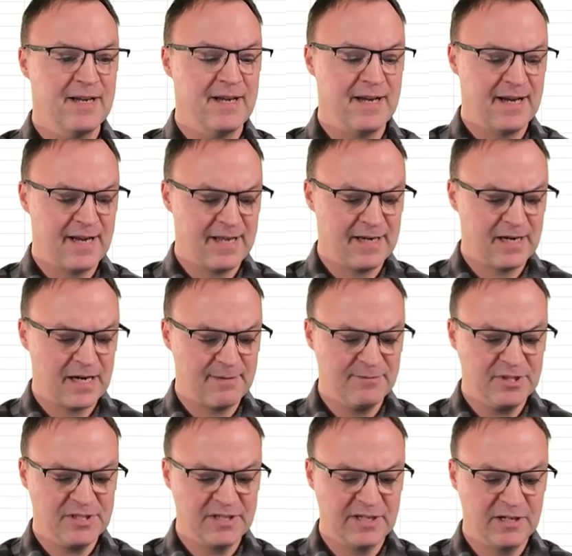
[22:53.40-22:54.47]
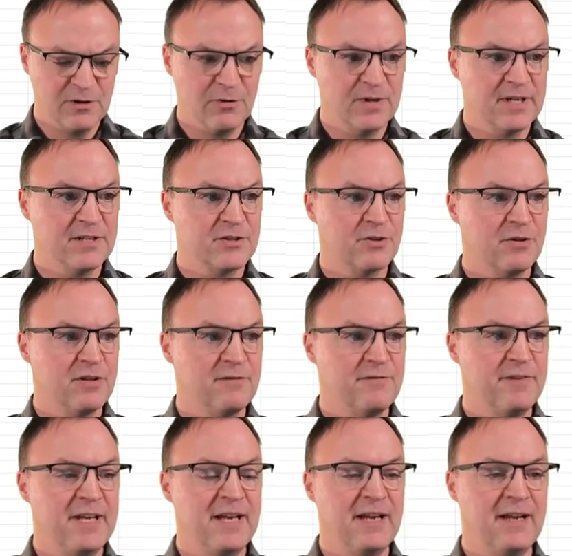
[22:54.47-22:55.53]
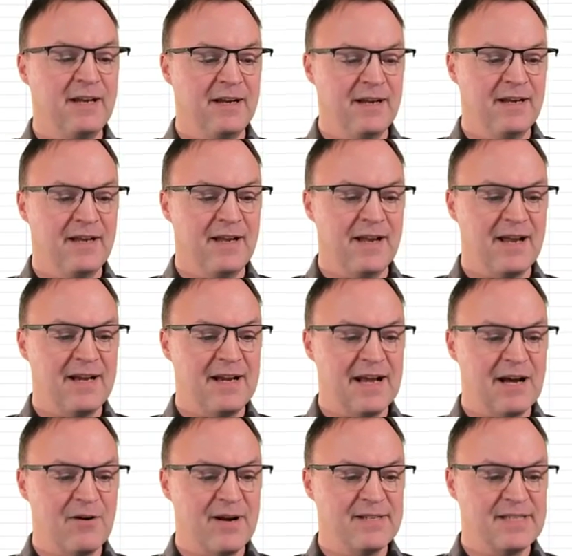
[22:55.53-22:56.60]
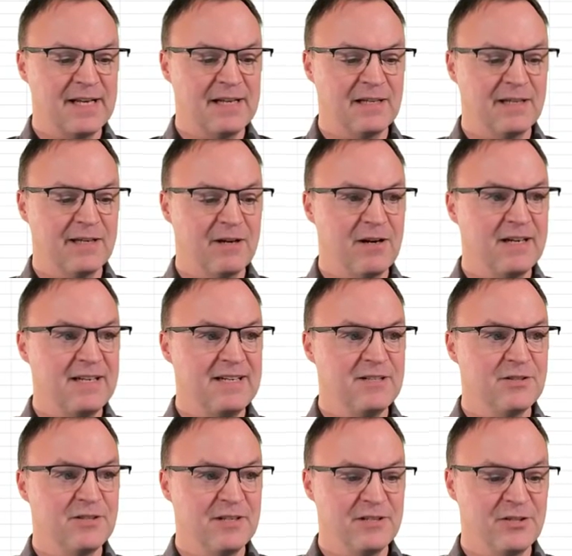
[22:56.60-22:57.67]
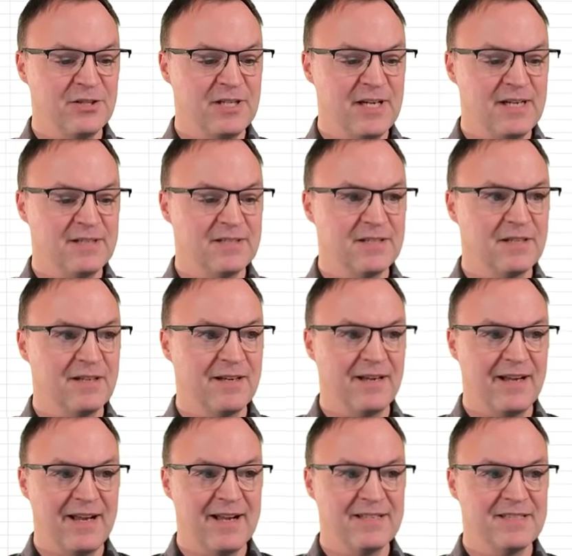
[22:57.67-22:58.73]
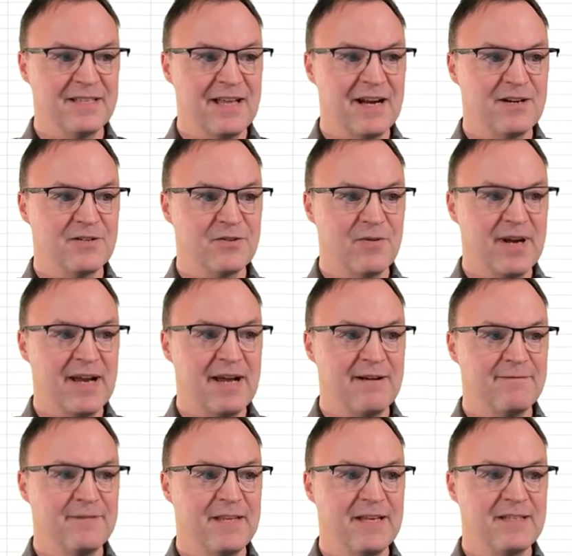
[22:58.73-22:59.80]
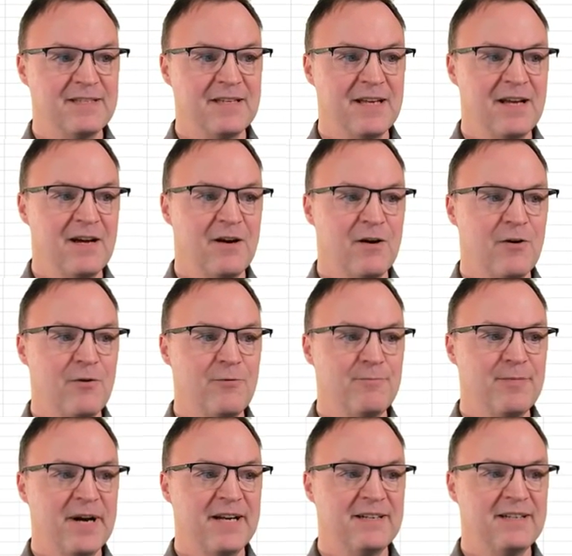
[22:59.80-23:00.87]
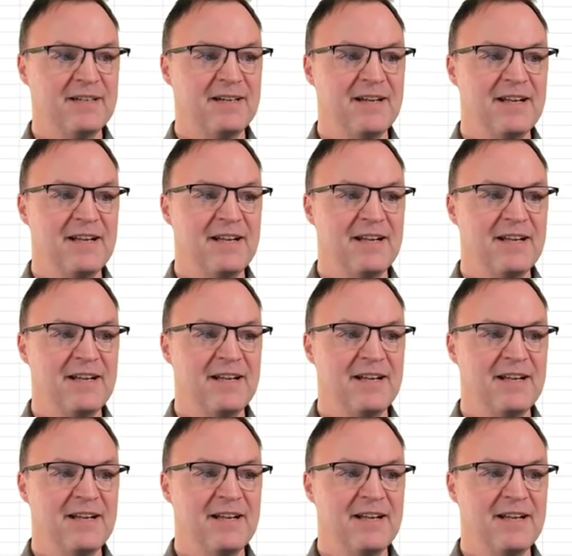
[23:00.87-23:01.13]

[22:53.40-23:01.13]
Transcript: and I'm just going to go Control V, and now as I click on each of the sheets, it's there. So I have this home button